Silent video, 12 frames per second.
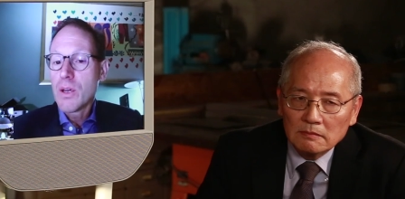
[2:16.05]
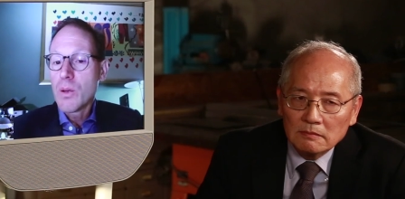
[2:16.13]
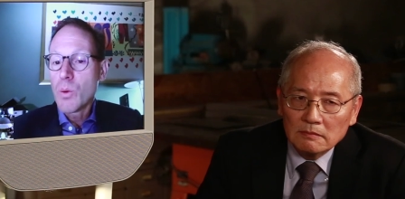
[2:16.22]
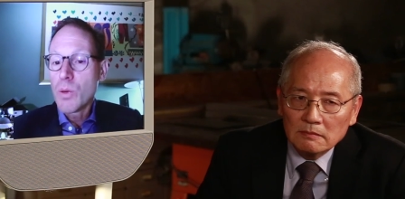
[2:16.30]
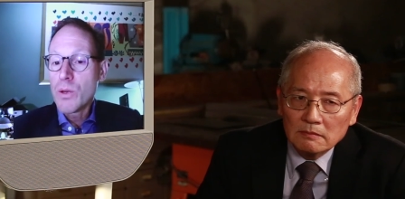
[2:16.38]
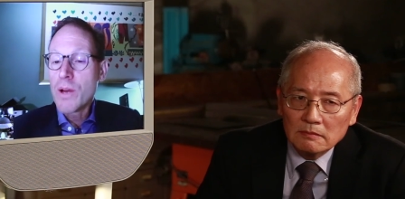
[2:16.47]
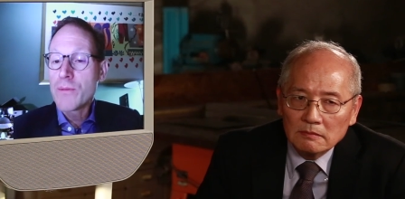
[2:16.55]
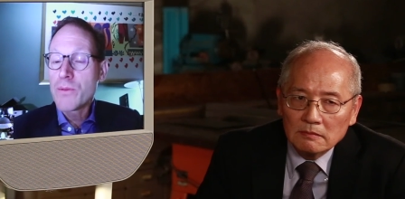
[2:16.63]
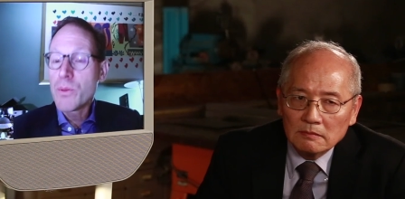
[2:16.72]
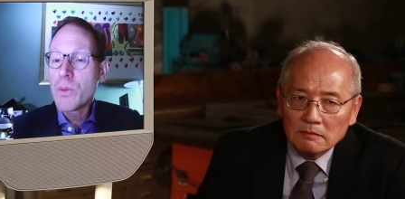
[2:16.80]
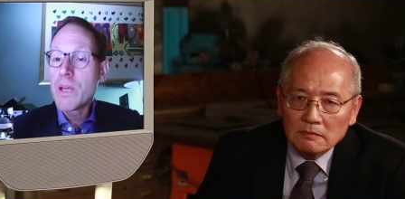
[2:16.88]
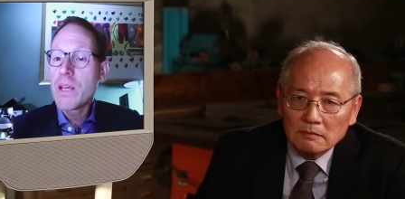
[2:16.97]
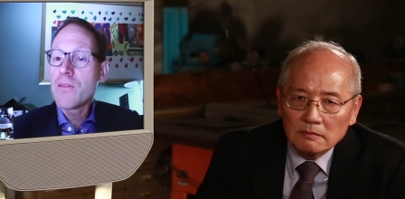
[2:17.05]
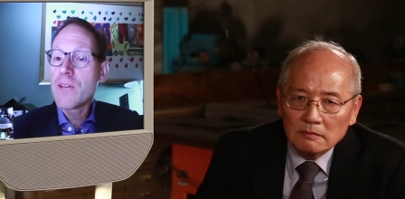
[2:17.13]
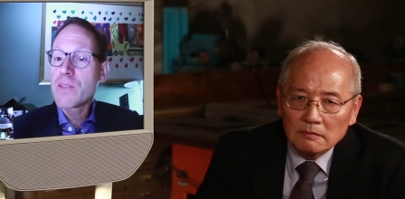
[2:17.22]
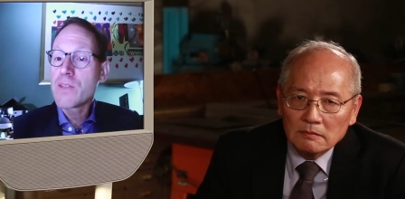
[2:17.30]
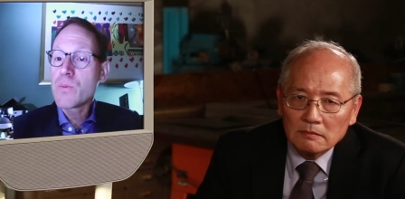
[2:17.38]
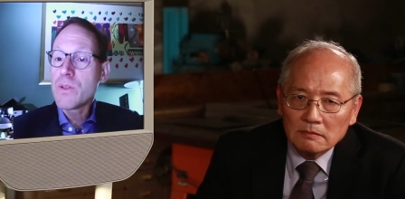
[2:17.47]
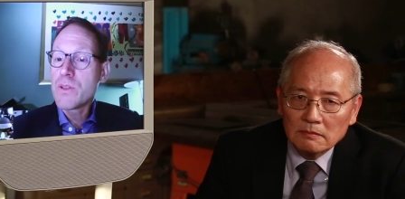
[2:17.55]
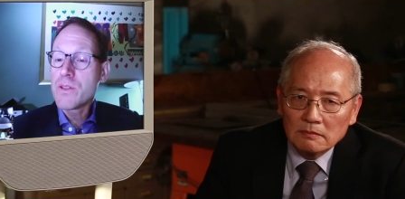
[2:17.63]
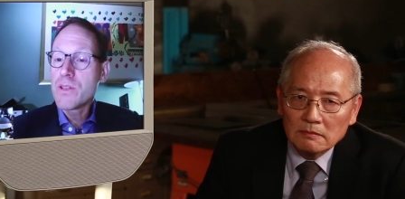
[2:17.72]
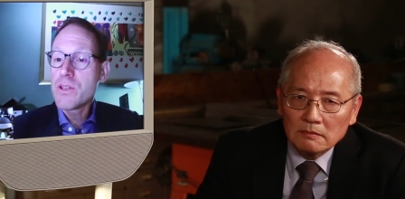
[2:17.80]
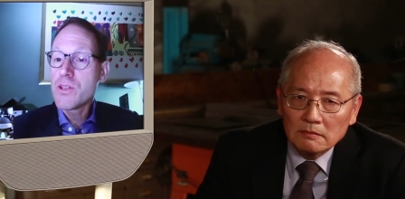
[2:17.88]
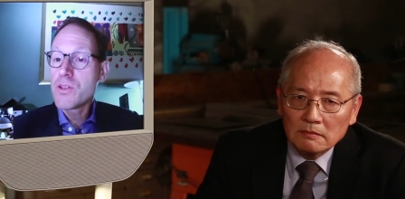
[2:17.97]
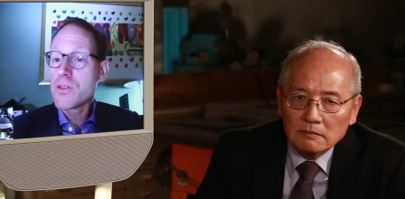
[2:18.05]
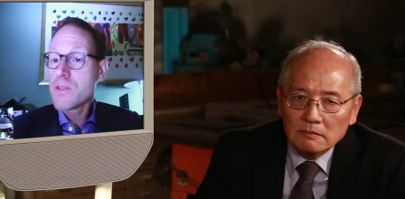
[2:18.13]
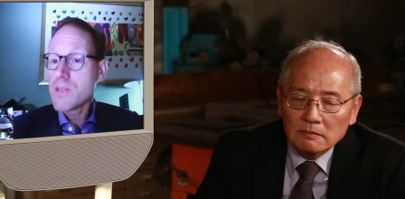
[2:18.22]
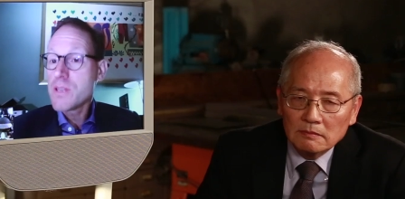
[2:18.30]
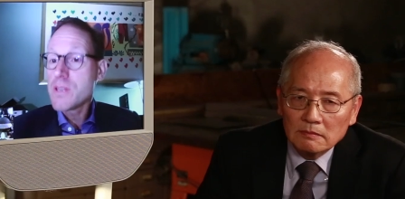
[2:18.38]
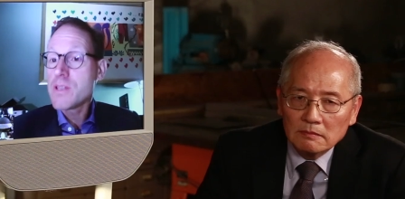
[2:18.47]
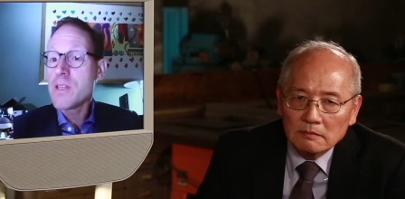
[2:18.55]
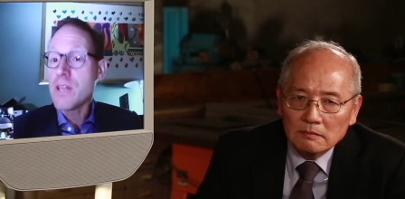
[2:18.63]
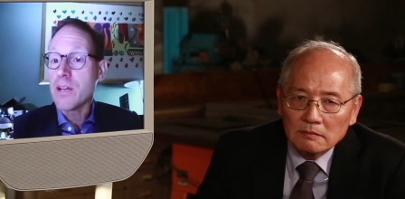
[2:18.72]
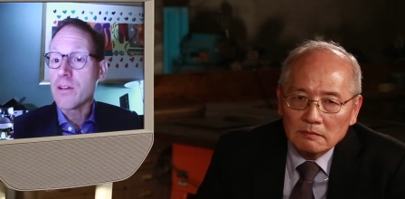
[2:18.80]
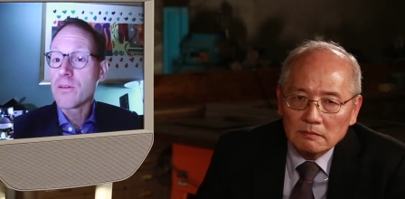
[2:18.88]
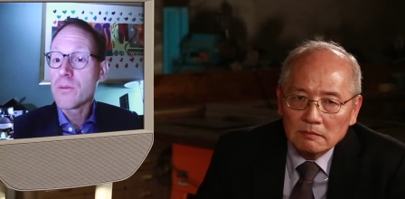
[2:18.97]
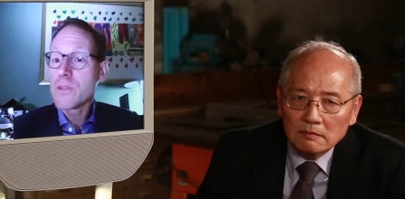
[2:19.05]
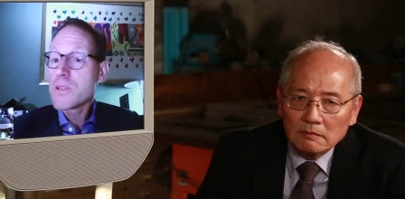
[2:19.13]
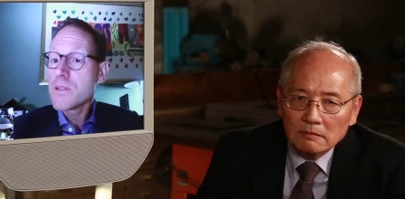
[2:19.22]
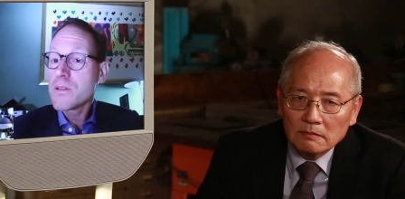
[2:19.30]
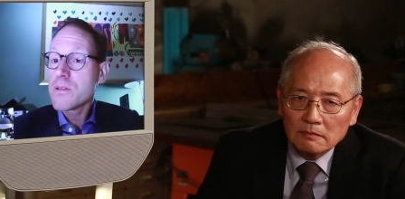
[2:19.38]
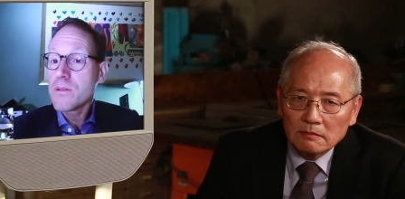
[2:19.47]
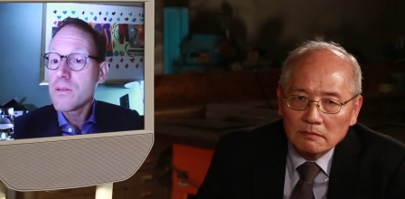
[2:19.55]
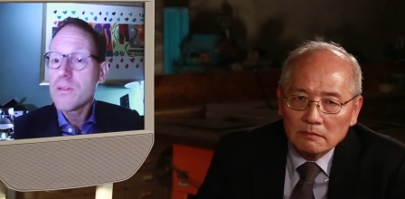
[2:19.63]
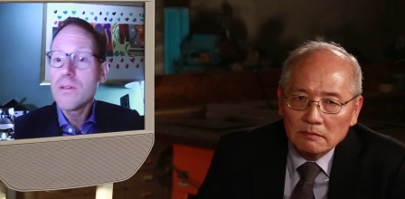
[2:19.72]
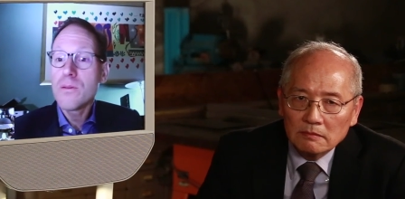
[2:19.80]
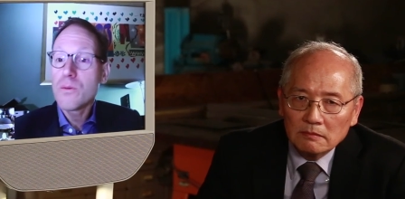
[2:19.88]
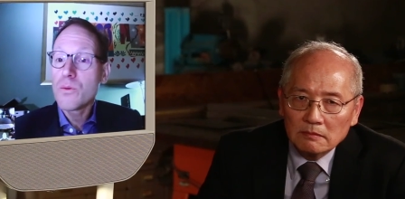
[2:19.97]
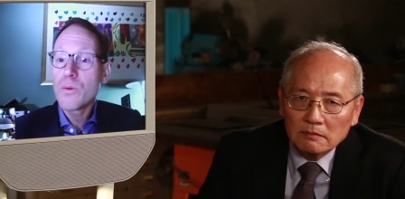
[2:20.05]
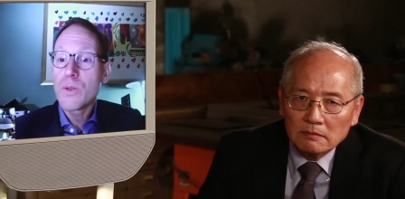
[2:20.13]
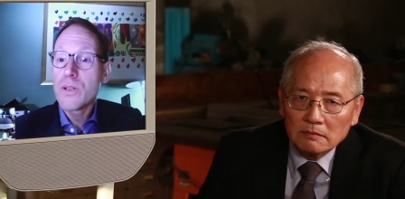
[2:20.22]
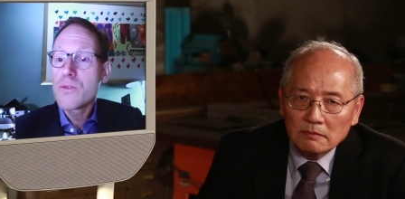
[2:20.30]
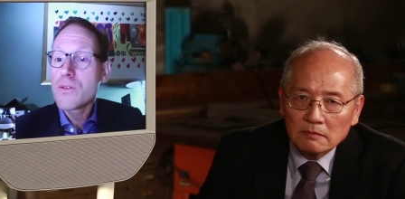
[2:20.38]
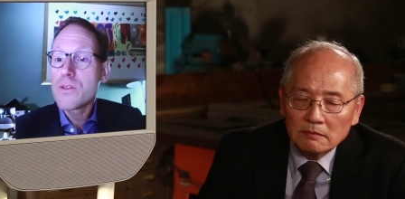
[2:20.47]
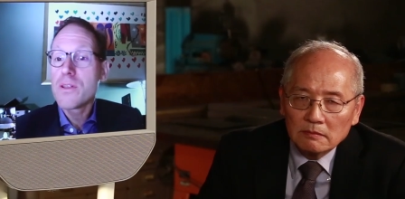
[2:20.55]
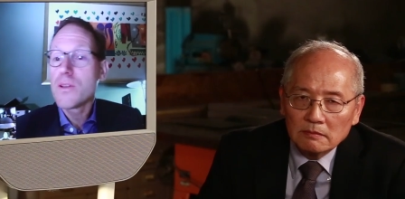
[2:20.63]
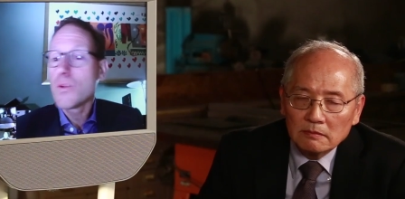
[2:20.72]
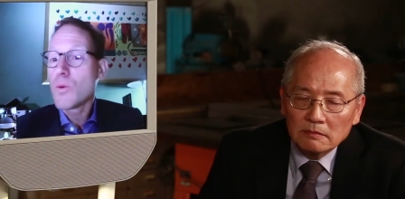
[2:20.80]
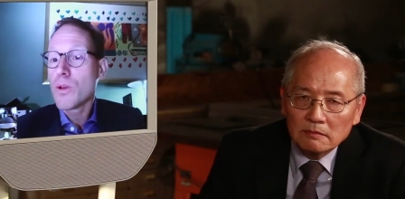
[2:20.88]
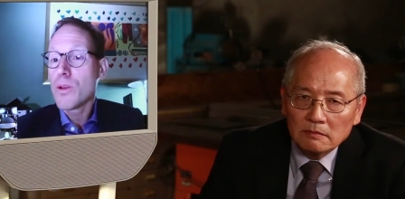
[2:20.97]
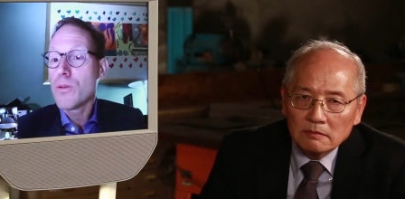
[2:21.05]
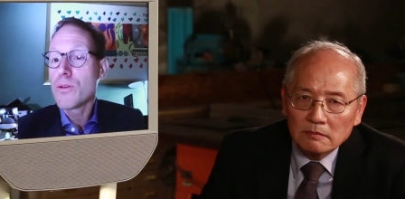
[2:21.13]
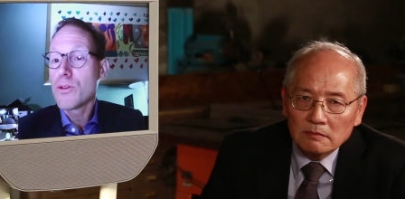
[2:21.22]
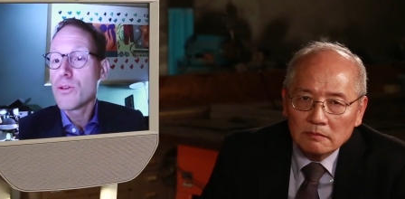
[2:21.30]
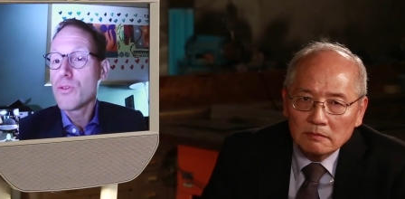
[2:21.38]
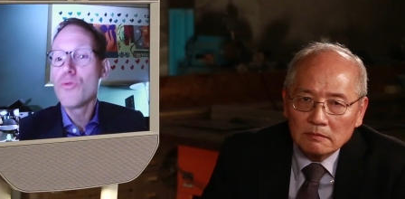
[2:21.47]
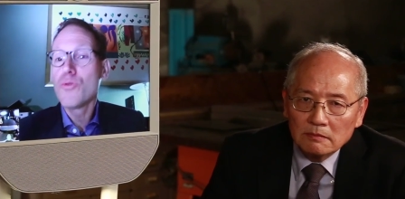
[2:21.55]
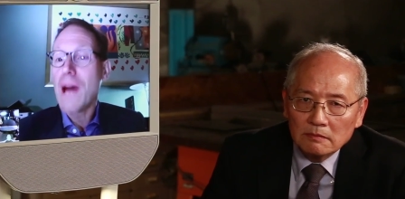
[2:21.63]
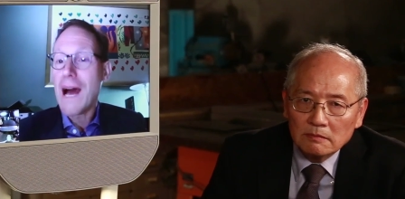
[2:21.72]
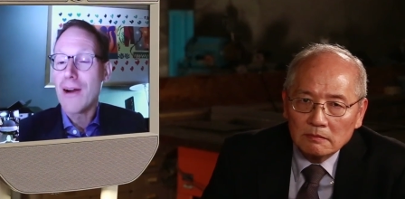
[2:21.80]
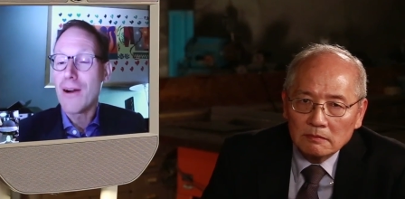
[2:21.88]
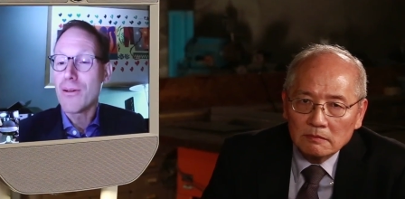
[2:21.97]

Speaker 1: When you have to make investment decisions this year, which is, you know, we're interested in what you can do now.